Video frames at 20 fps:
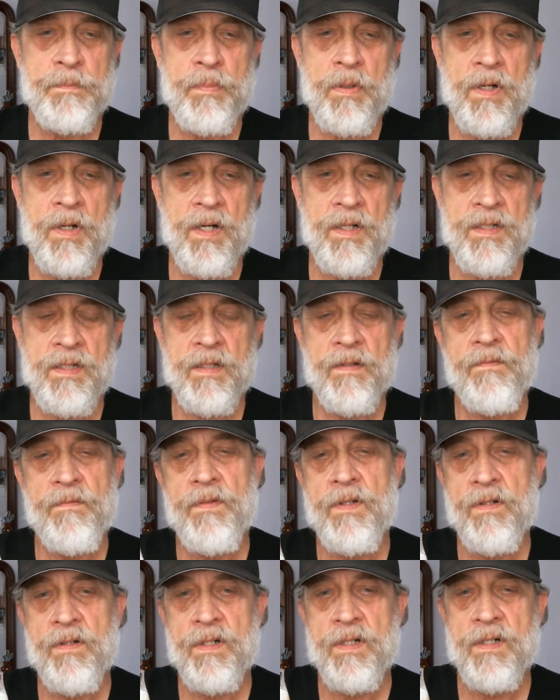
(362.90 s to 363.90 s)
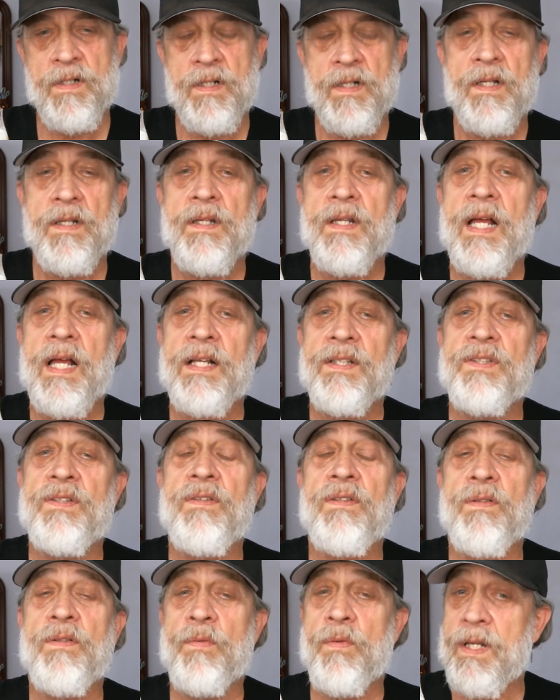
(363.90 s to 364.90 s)
part of the uh, video here. Now let's do
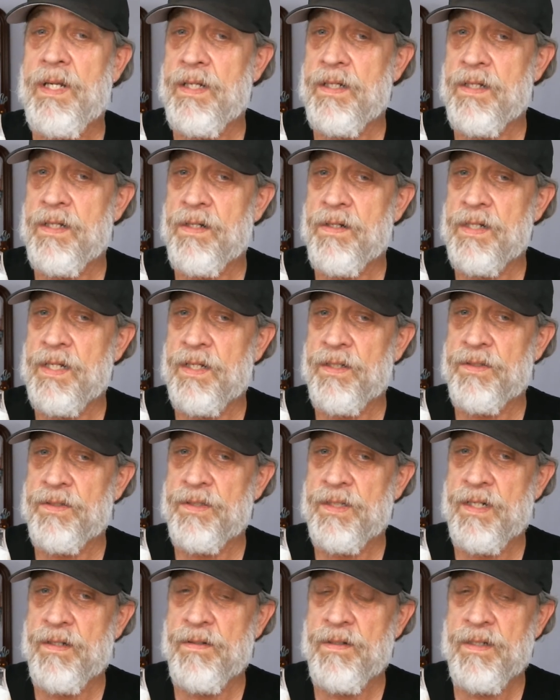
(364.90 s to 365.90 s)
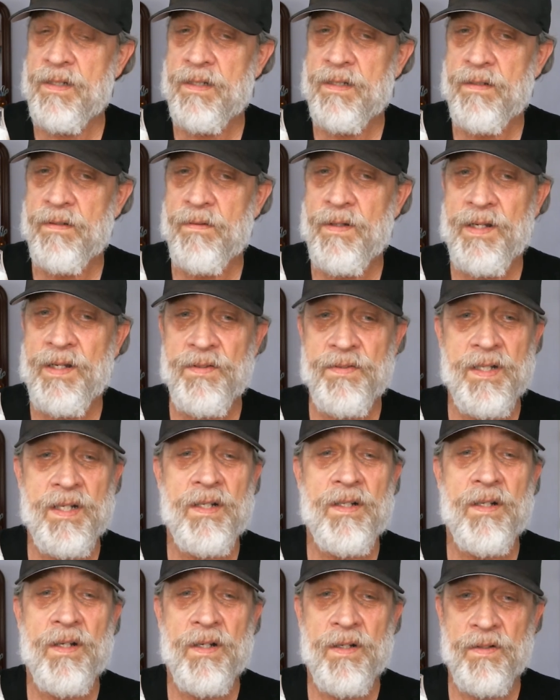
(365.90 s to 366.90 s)
the rating here now, shall we? Where I say
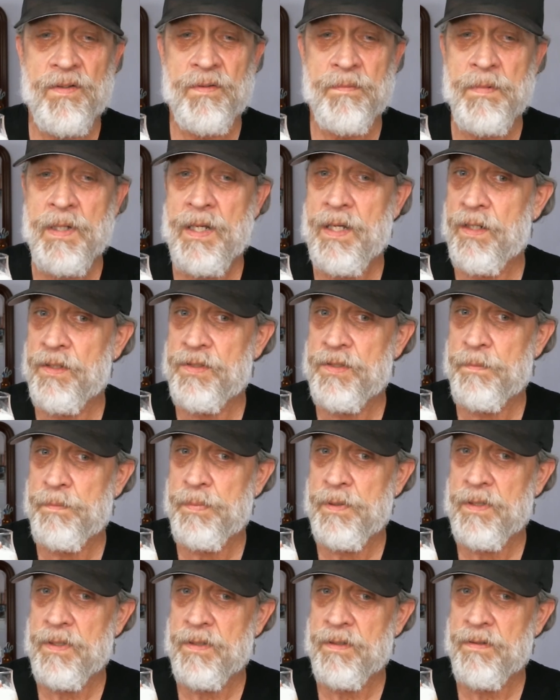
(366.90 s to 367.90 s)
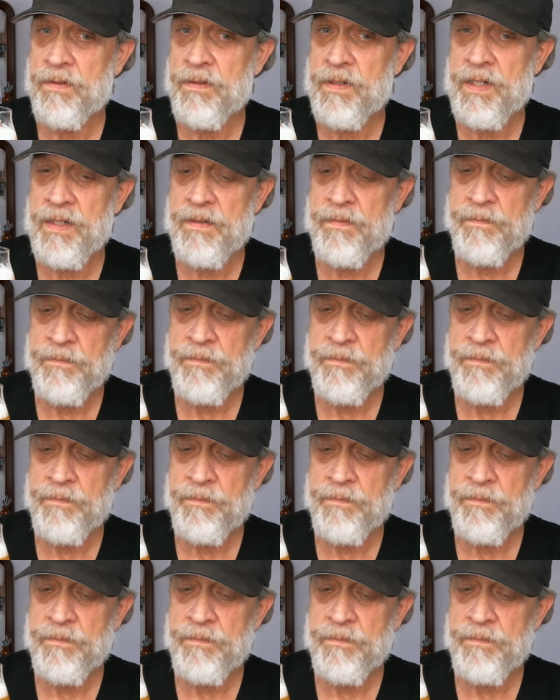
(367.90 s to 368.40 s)
it goes. My honest opinion, alright?